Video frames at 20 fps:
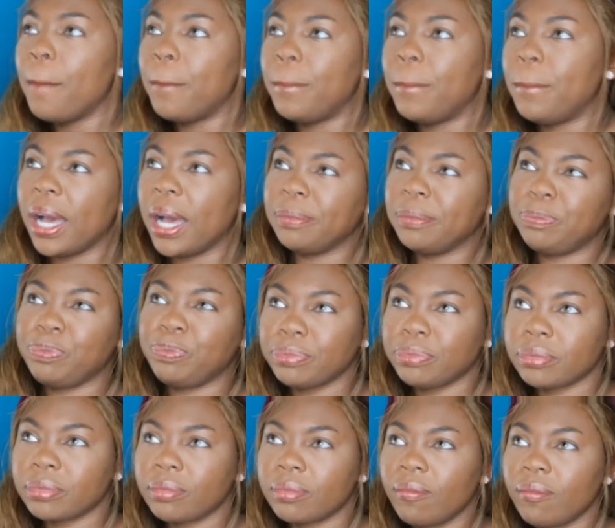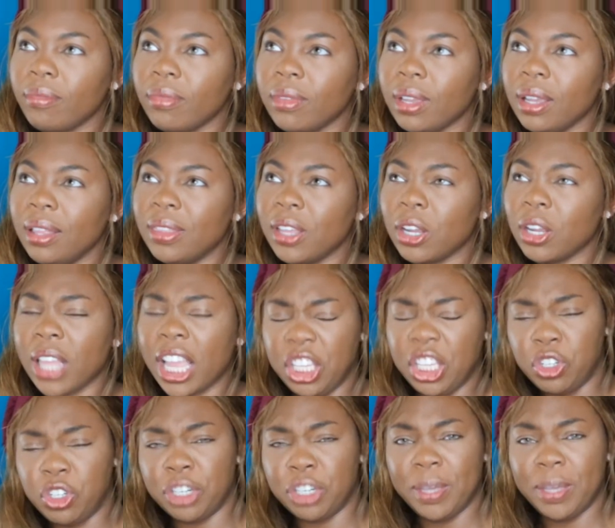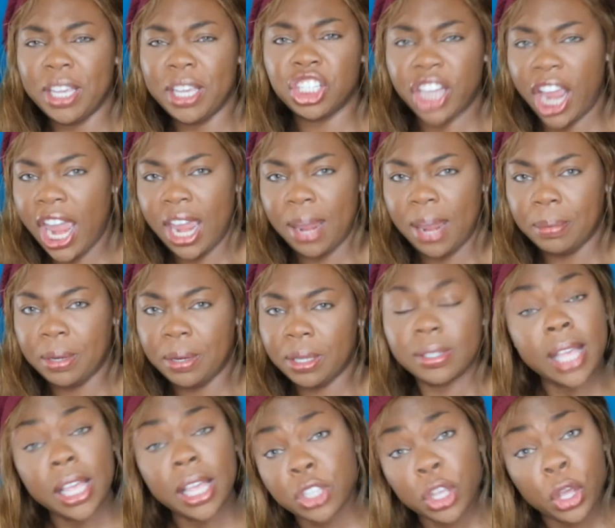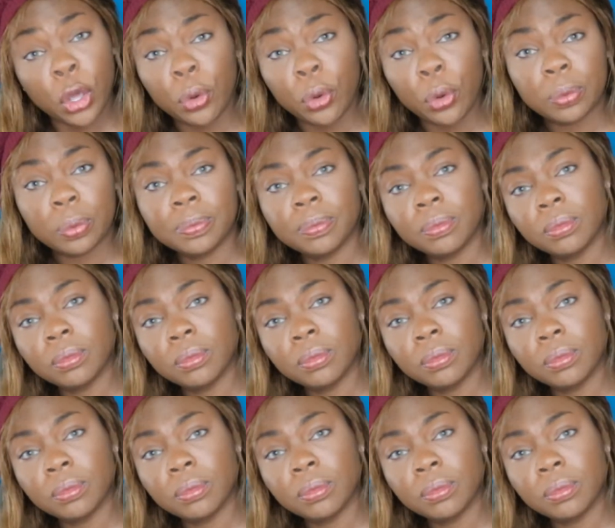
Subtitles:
But they're like, you should be ashamed. Says who?